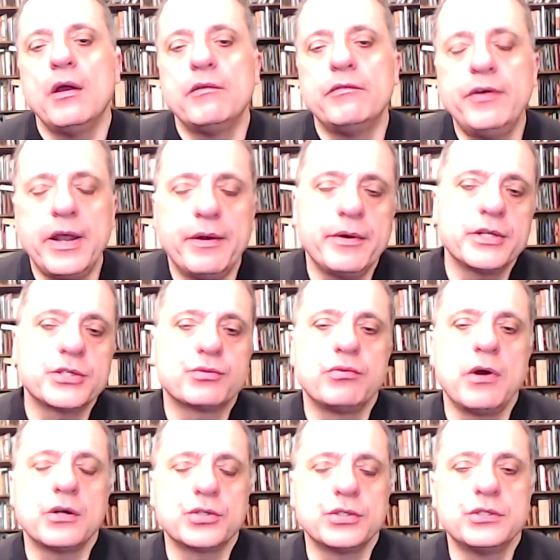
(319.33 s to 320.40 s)
various
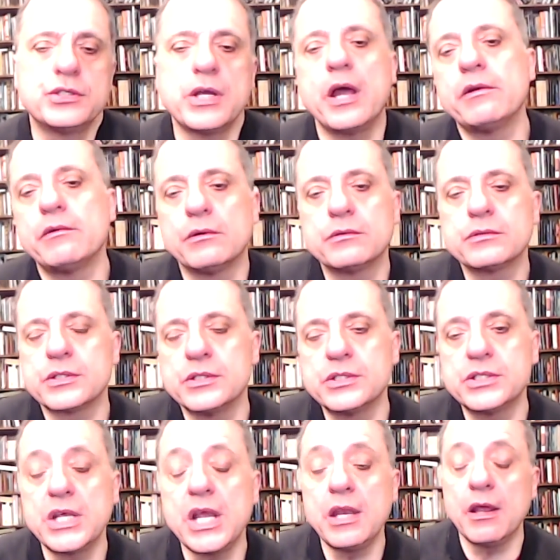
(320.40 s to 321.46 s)
Russian generals and
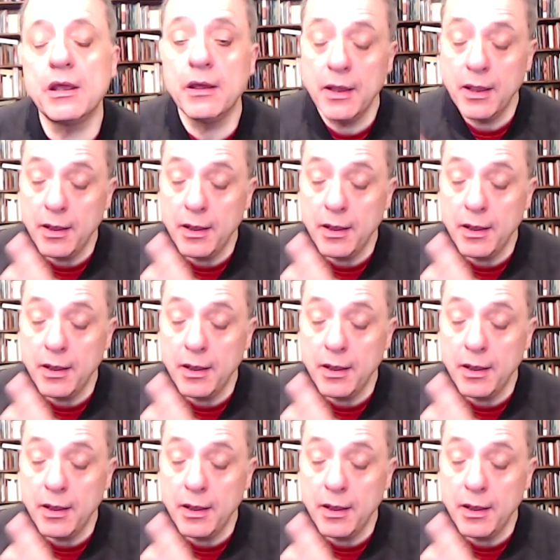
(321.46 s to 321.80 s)
senior